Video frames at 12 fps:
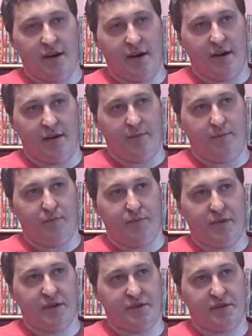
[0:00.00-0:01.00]
uh,
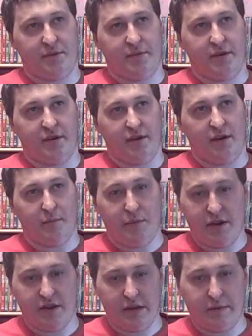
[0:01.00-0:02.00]
this is gonna be a, a,
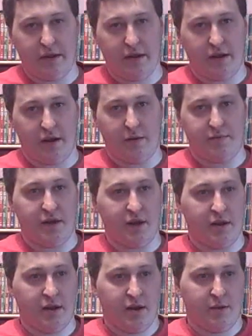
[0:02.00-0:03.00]
big DVD
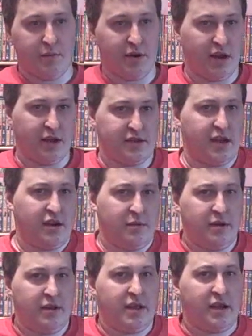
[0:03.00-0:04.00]
update, but it's not
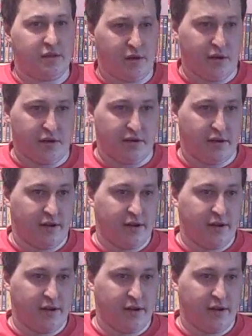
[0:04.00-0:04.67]
gonna be that long.